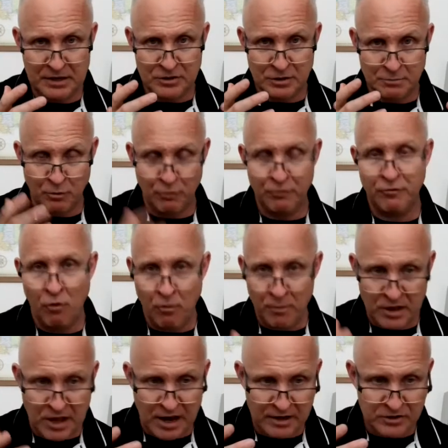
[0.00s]
makes it more
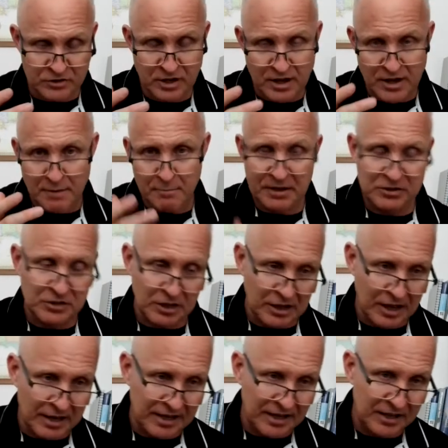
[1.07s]
formalized, makes it a
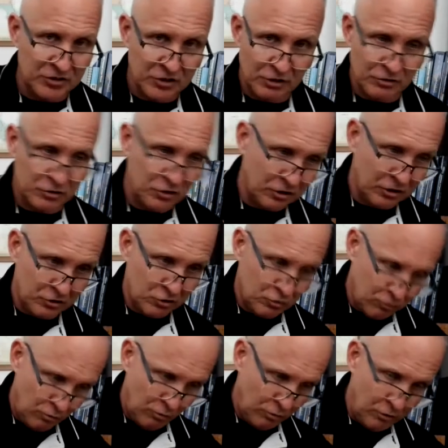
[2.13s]
lot easier to
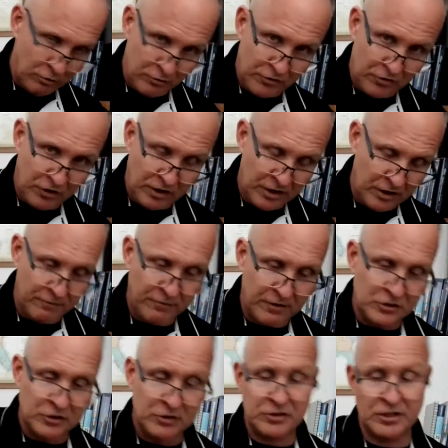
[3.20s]
control your study
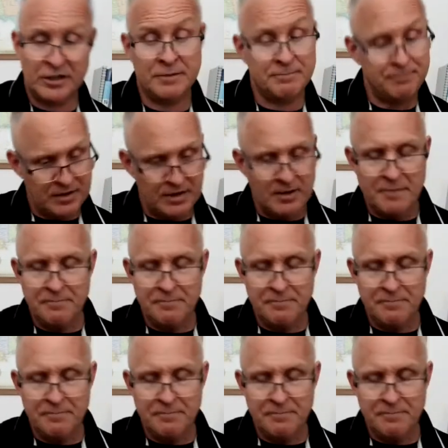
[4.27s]
efficiency.